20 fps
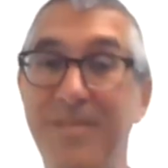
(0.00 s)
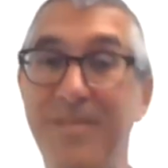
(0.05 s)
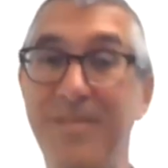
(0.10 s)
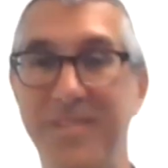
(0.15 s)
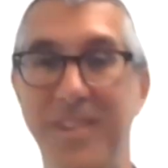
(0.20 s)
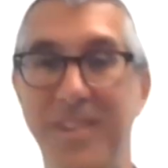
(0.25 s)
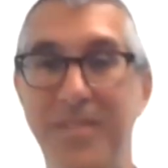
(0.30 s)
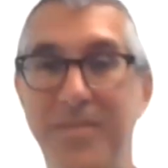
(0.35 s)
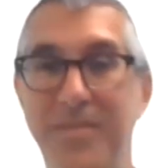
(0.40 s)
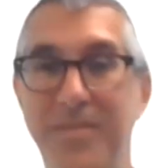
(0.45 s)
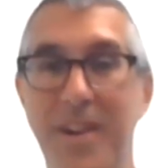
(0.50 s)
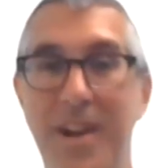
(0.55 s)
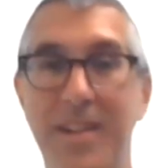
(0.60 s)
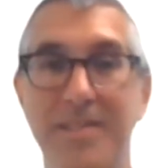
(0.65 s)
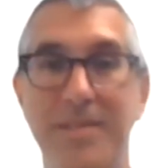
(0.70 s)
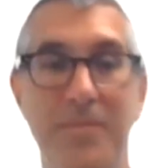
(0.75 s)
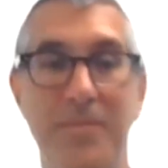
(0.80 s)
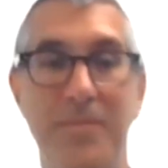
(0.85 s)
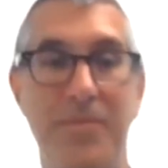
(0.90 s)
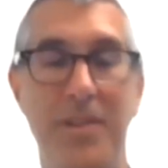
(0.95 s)
they've got
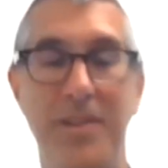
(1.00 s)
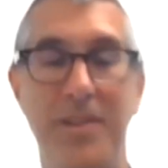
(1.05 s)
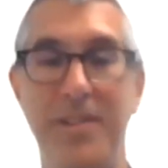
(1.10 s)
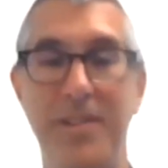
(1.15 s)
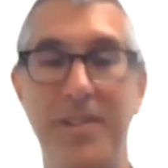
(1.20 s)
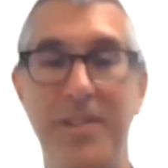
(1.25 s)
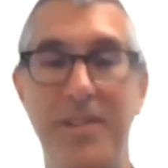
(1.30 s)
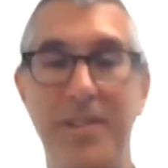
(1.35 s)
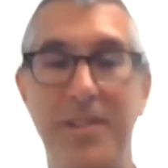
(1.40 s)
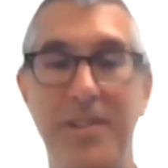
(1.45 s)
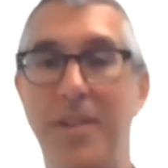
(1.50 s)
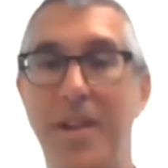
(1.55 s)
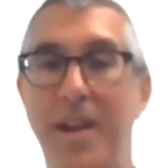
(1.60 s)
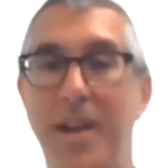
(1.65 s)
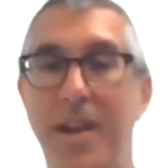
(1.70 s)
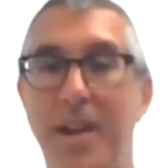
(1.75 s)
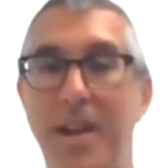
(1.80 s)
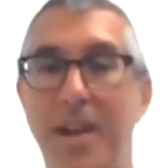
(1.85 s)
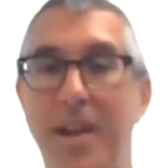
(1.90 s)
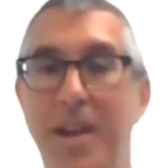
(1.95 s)
some funding to do that